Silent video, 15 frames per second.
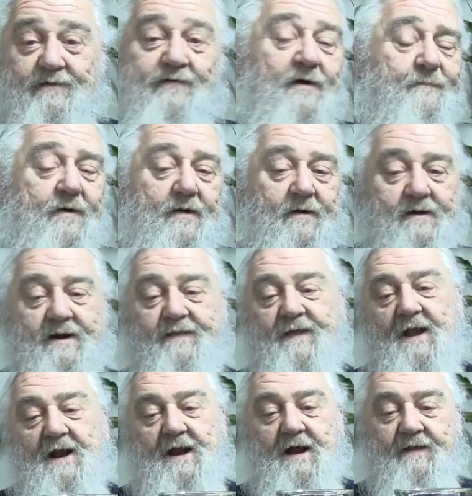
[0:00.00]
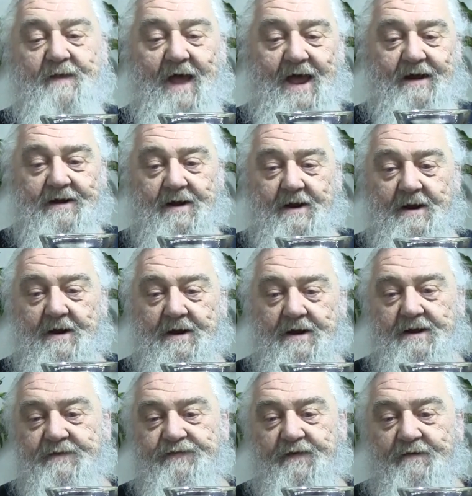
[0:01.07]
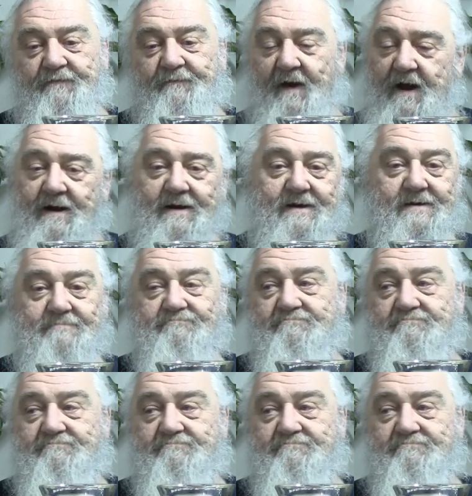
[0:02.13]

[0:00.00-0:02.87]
triple or anything like that. It's a fairly